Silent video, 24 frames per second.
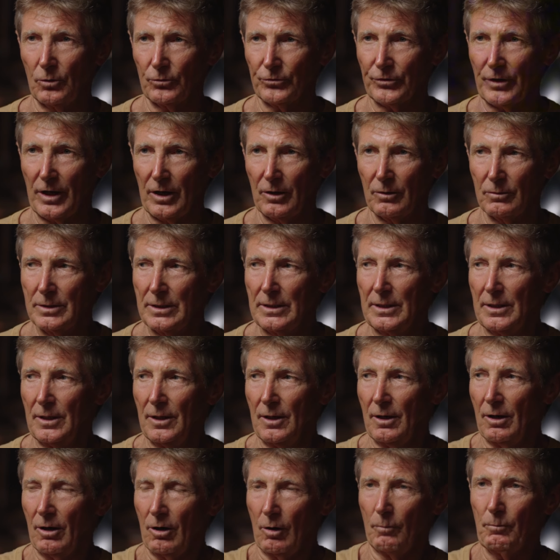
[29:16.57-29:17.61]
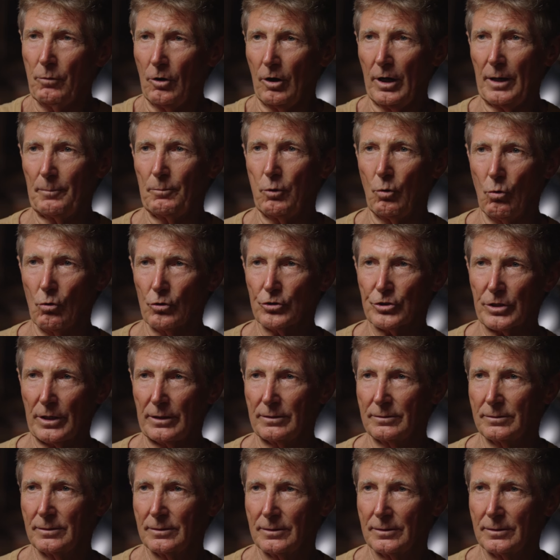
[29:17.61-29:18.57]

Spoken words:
So I'll buy a Porsche,